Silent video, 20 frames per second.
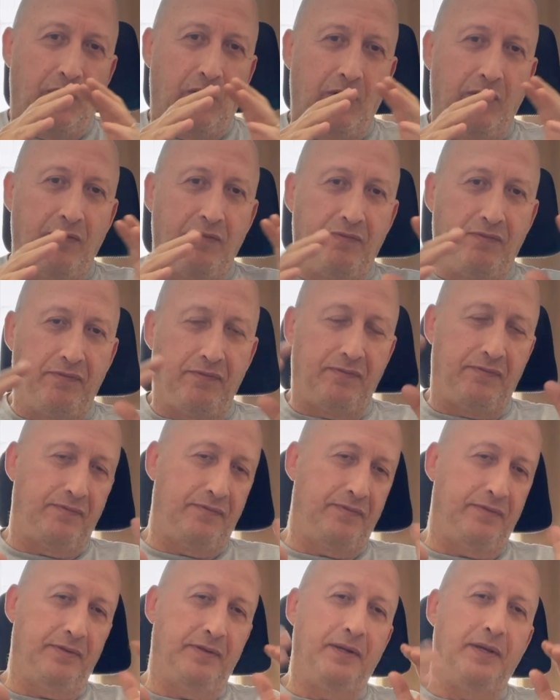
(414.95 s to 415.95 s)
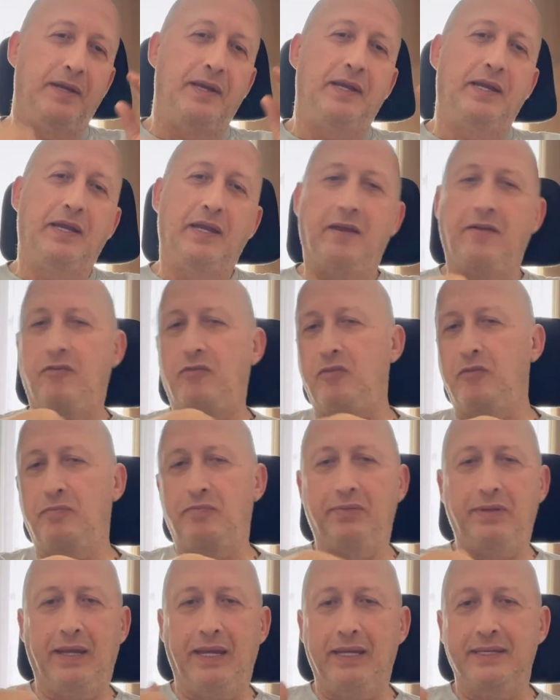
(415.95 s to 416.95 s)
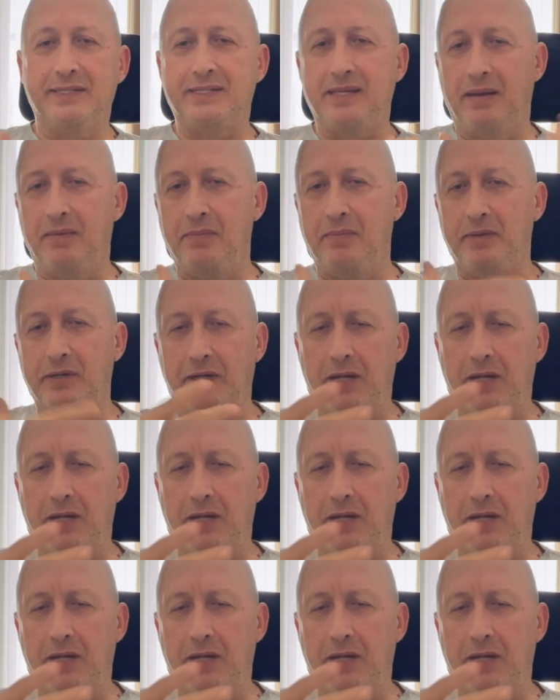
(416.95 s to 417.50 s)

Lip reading: of if you play some